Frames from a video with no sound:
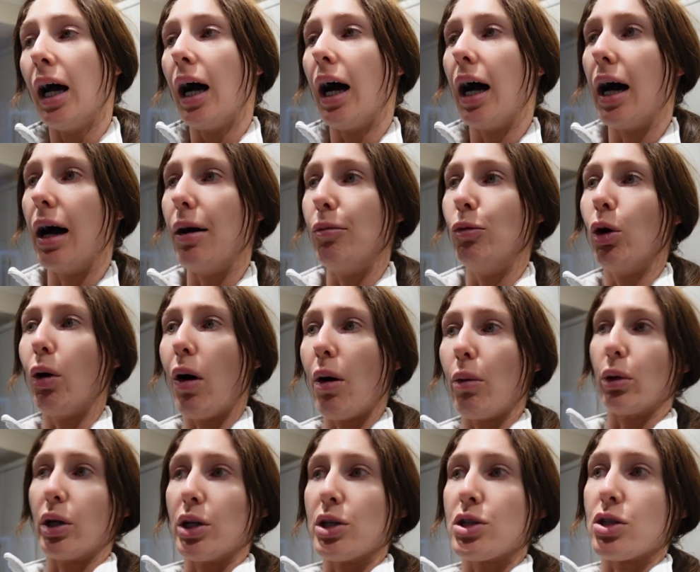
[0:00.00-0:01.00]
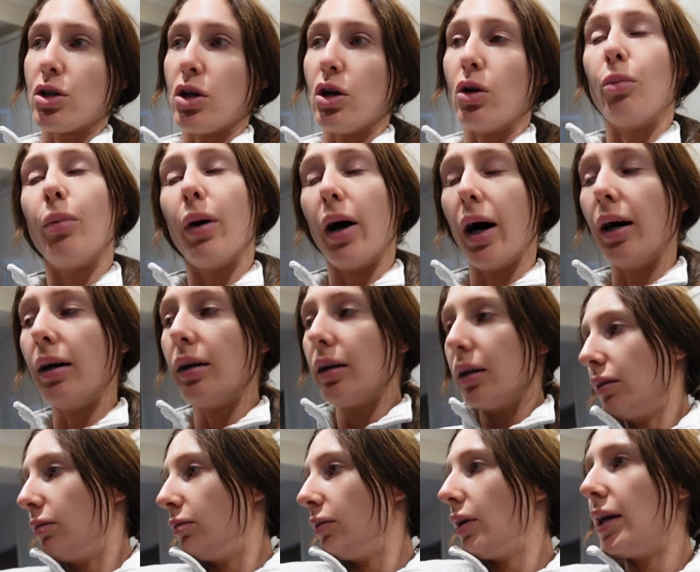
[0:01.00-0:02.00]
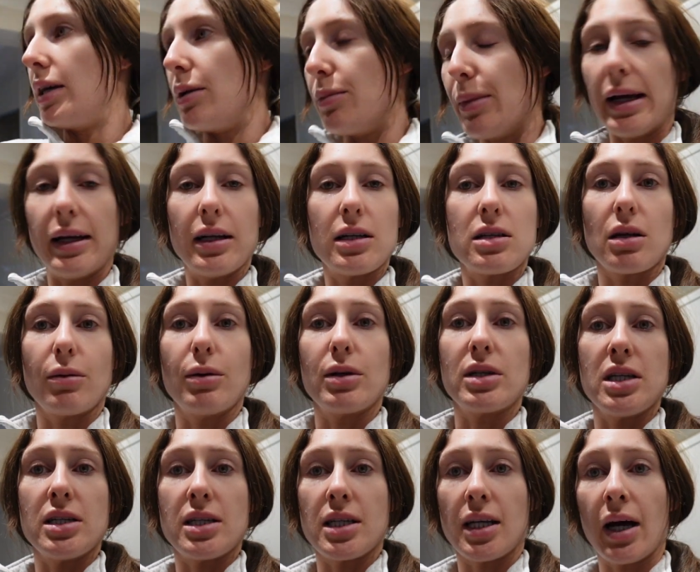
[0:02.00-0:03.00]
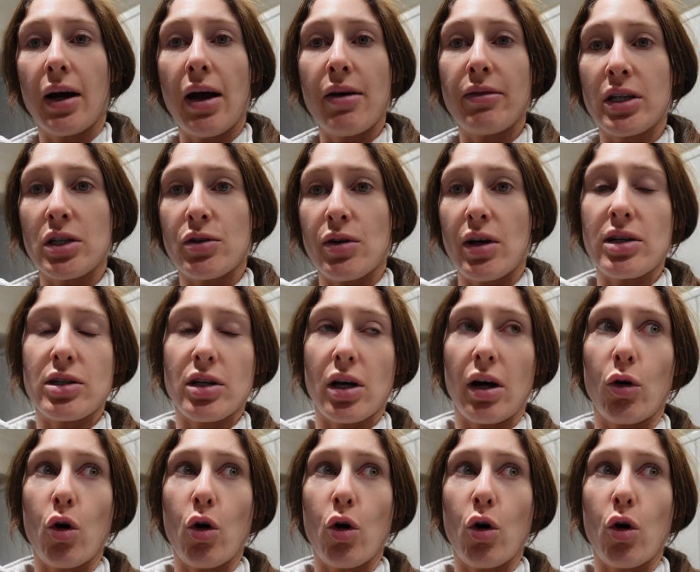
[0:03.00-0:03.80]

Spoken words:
Not what I wanted to do, but it made it so much easier. Now everything's ready to go.